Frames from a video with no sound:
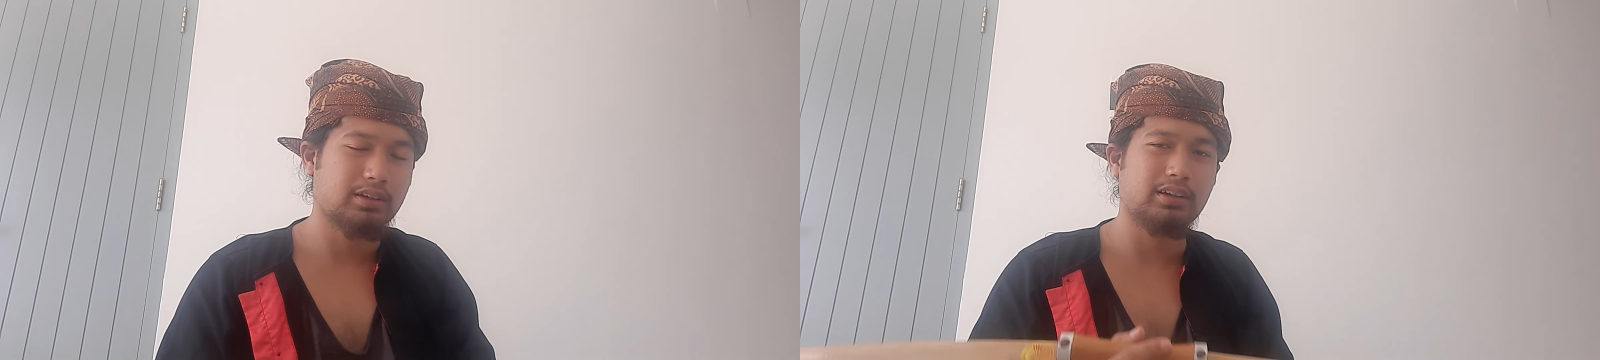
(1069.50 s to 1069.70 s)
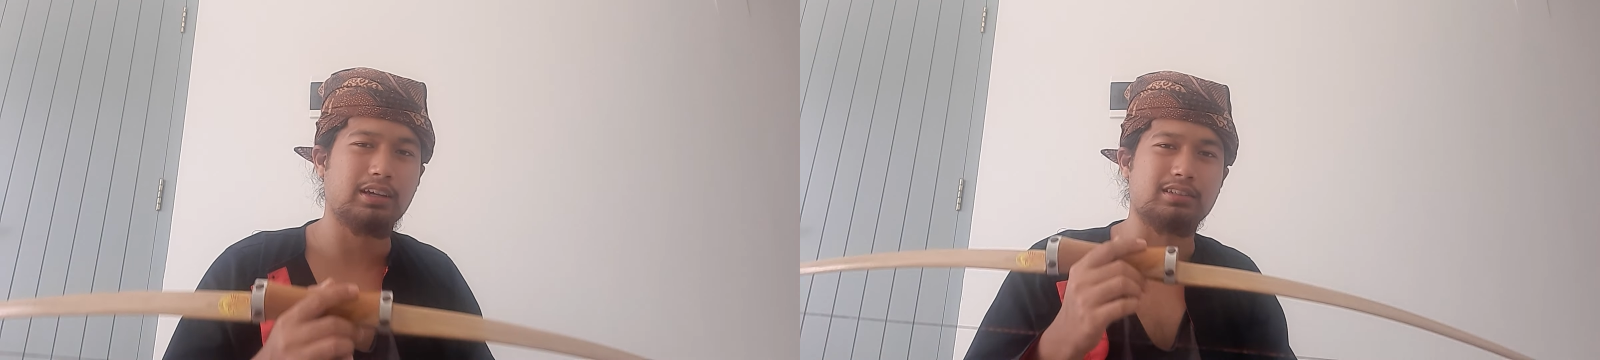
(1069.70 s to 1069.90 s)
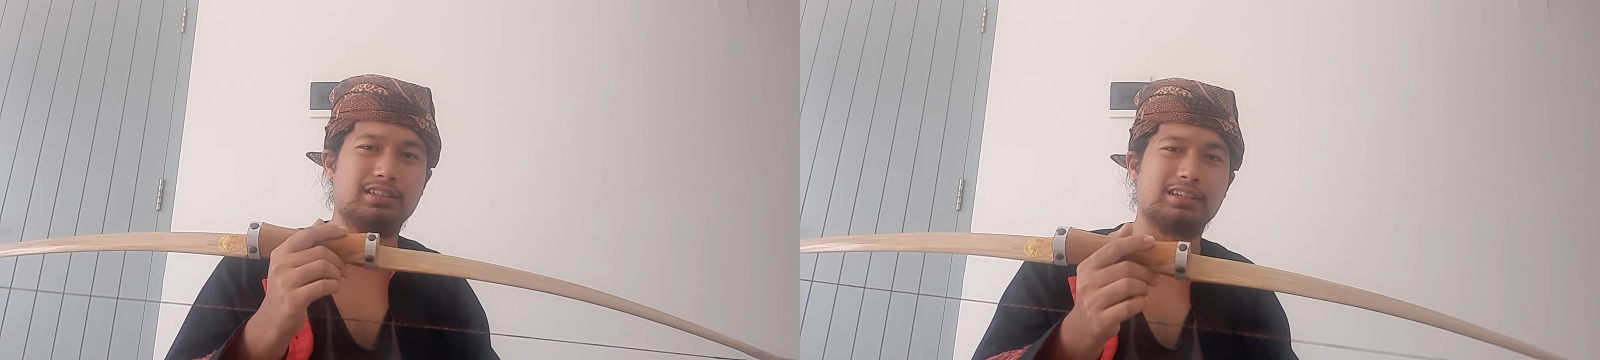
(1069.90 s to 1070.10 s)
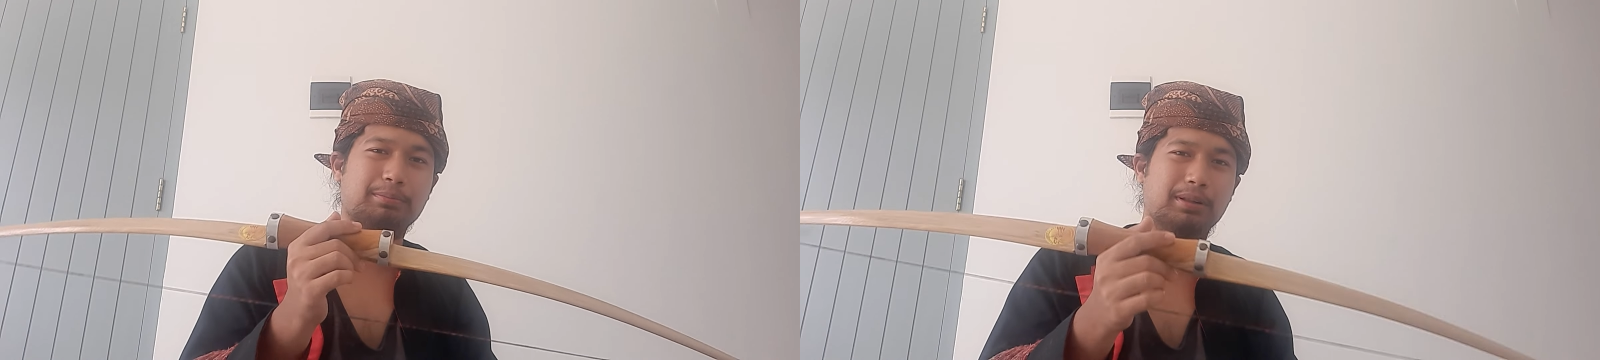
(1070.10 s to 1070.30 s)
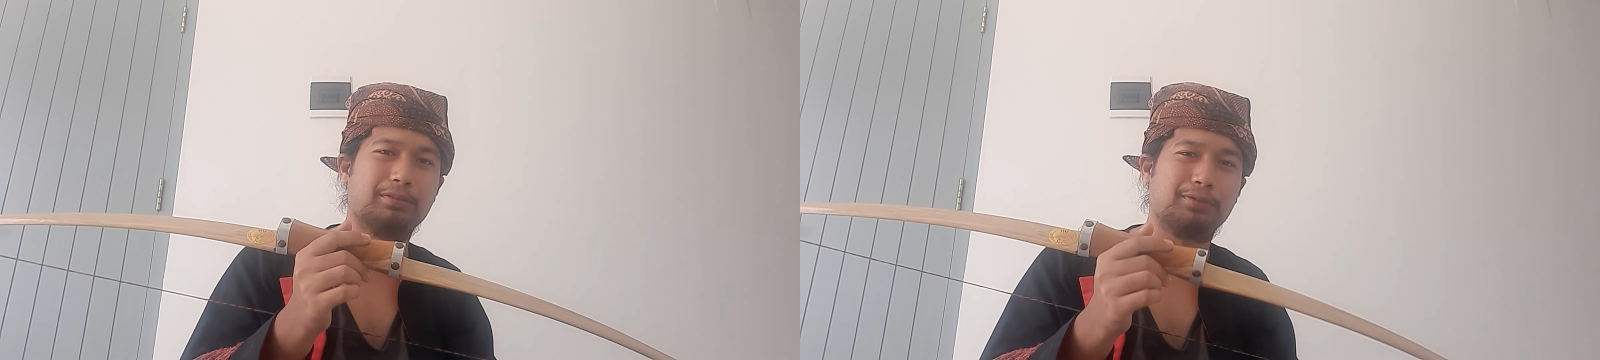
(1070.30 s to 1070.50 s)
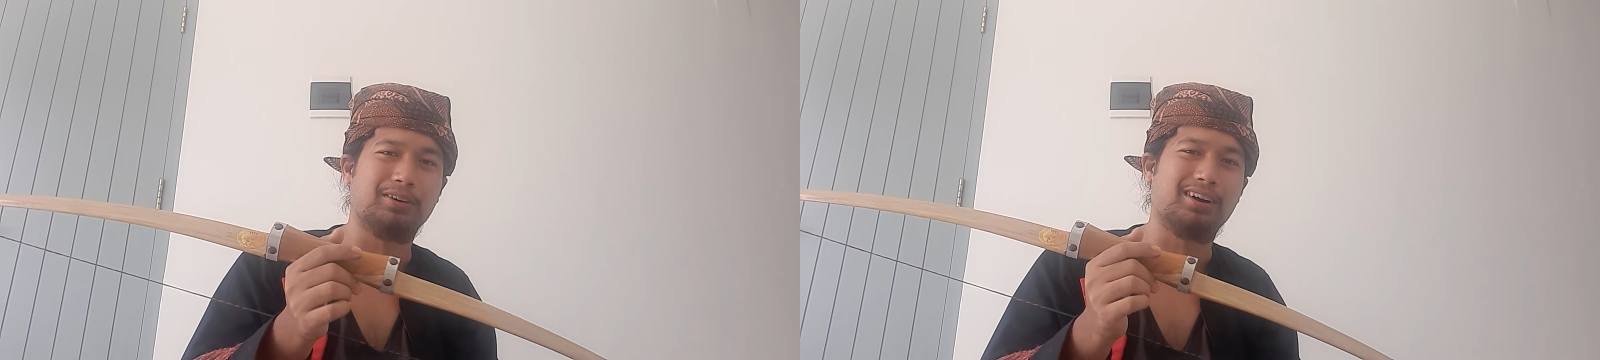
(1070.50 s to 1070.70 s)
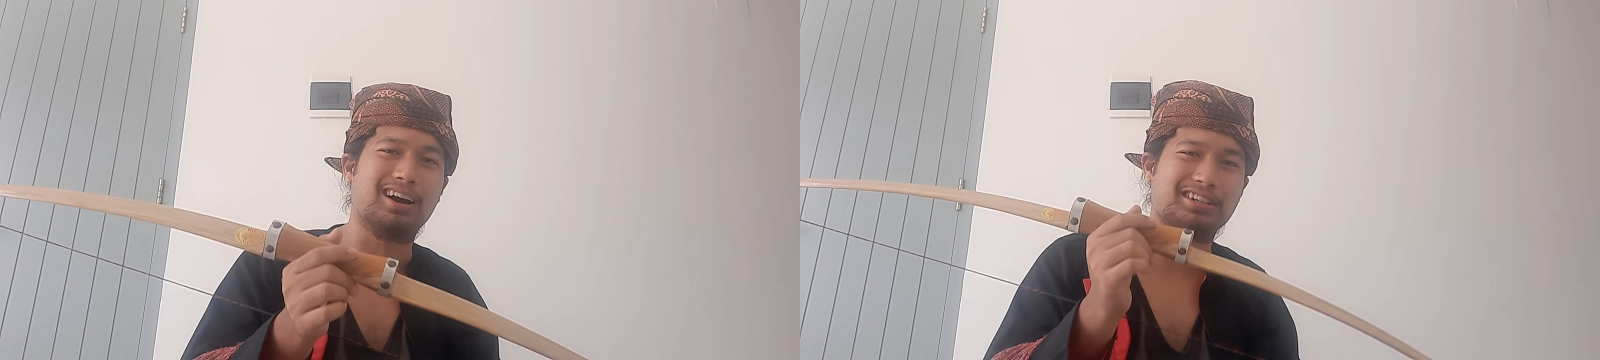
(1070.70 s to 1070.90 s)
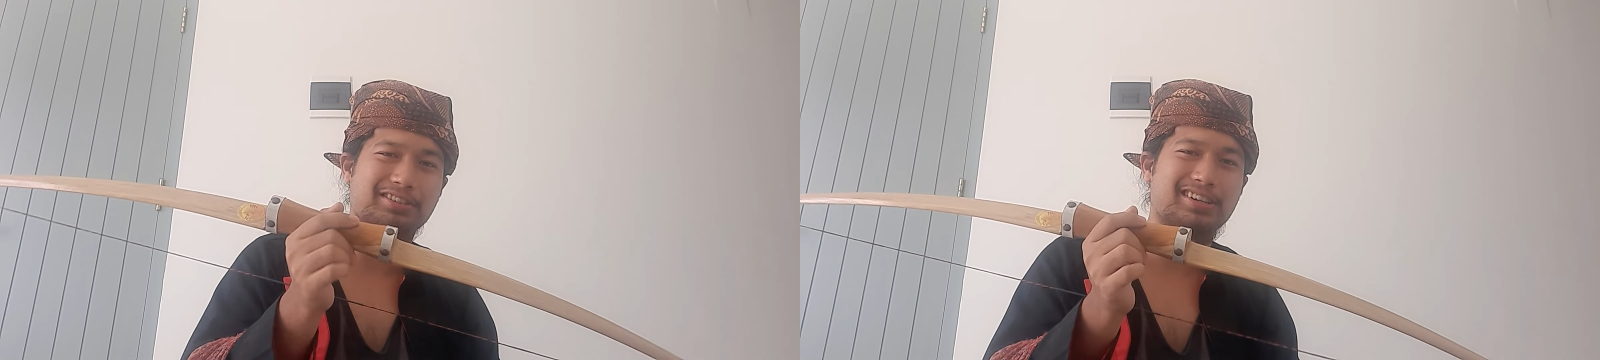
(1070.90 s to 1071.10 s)
is the symbol for
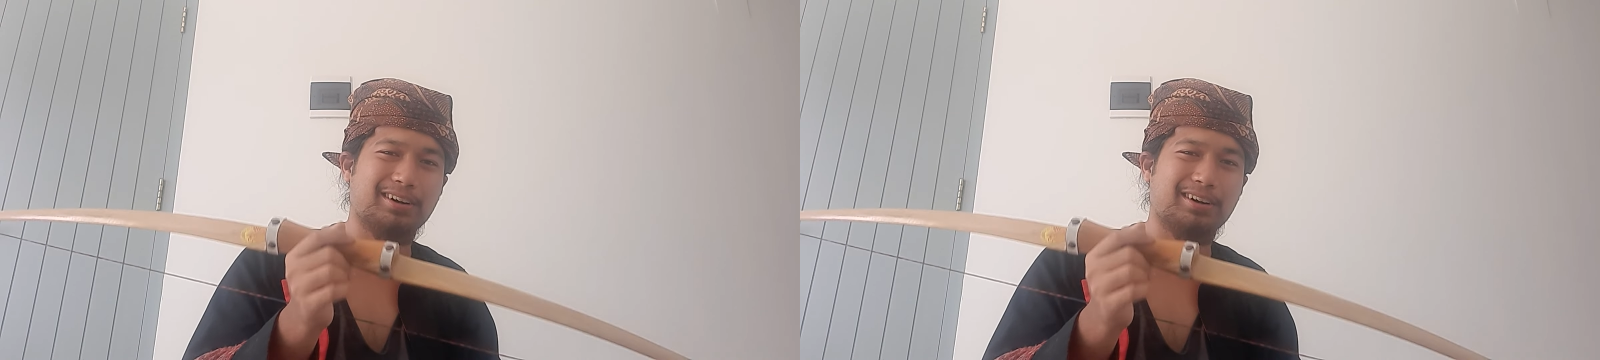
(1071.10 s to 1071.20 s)
archery